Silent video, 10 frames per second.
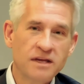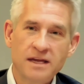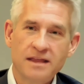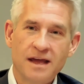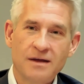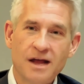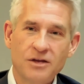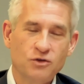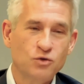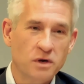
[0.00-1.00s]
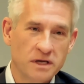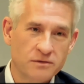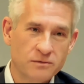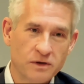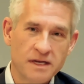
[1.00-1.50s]
you hear that and you're
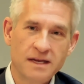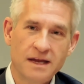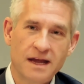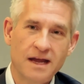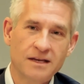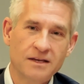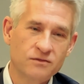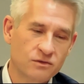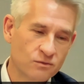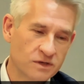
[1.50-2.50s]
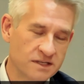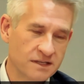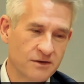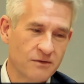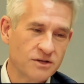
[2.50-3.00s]
23 and you've
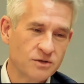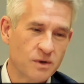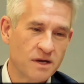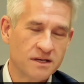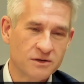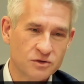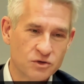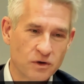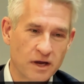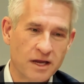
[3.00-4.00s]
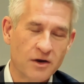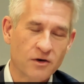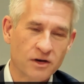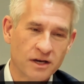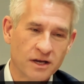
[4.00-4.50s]
recently graduated in
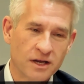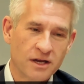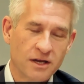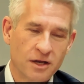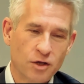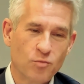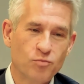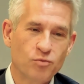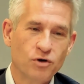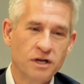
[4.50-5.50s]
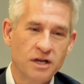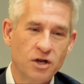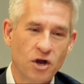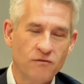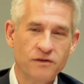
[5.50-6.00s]
Australia and you're pretty
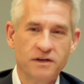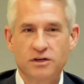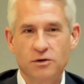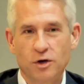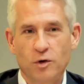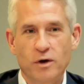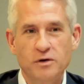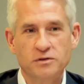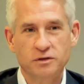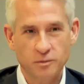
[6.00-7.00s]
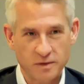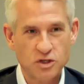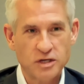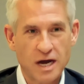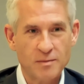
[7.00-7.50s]
confident and your elbows are a little
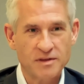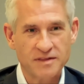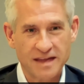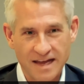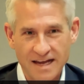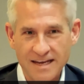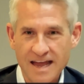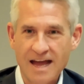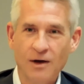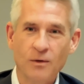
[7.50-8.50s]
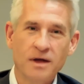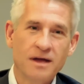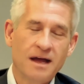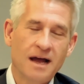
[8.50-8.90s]
bit sharper than they are now,